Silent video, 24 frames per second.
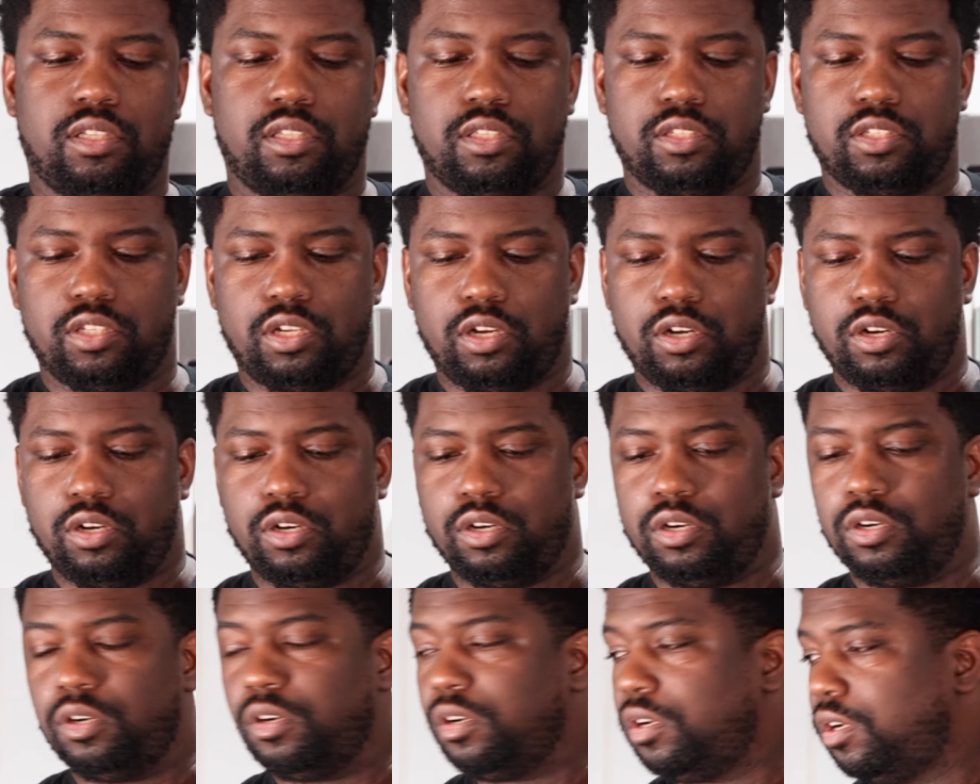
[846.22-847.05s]

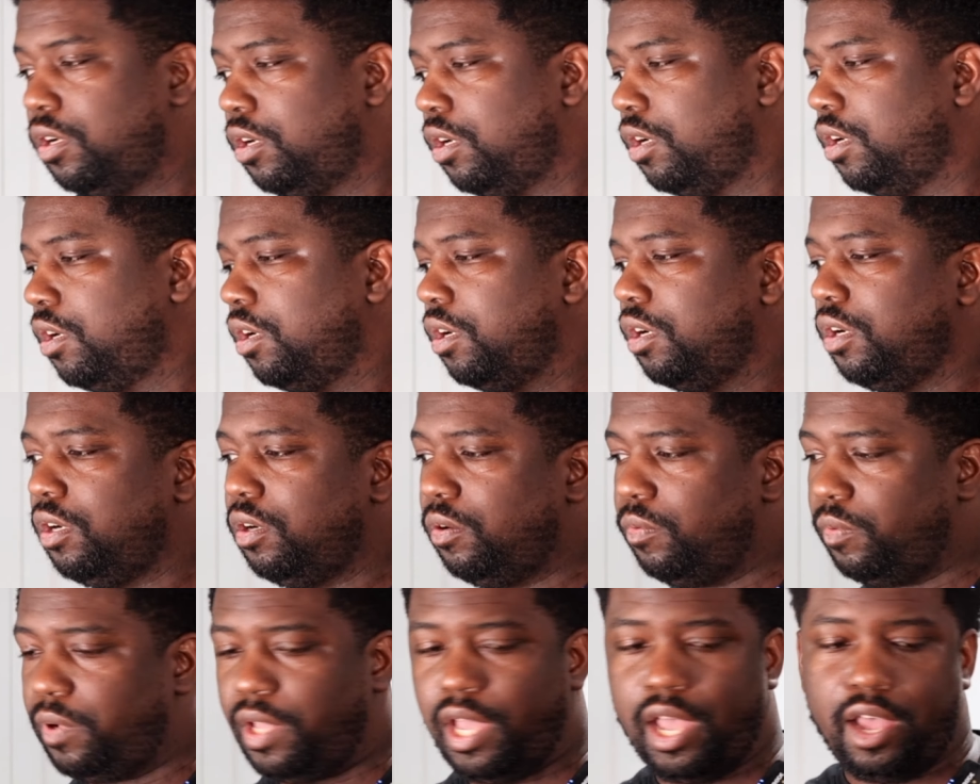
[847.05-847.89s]
So
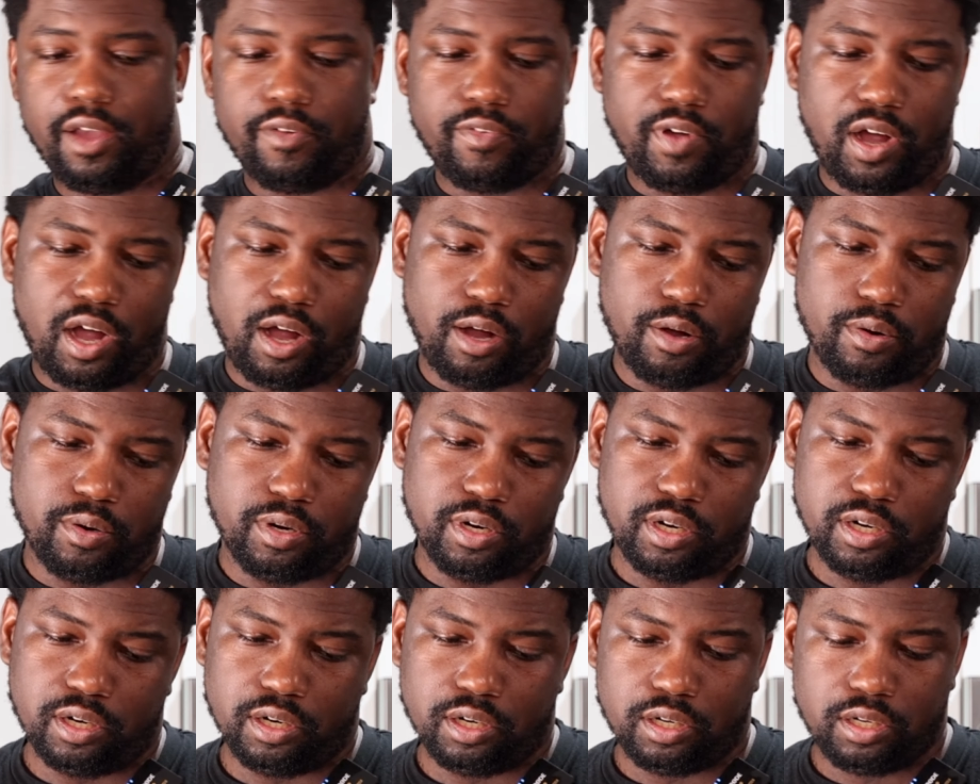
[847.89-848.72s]
we have
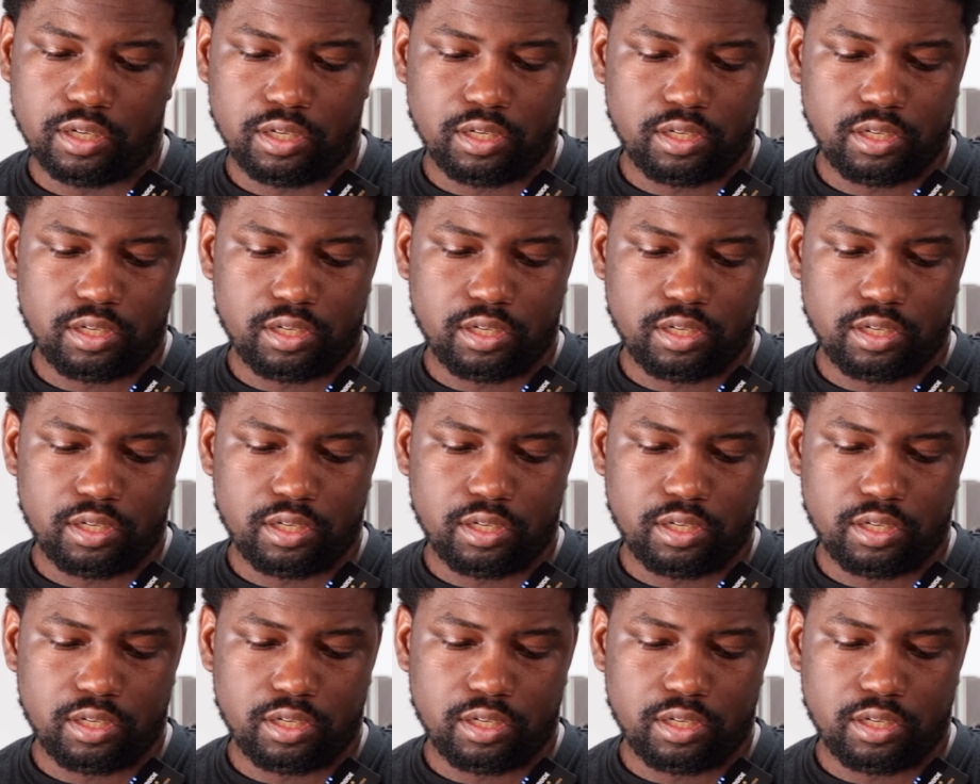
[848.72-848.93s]
our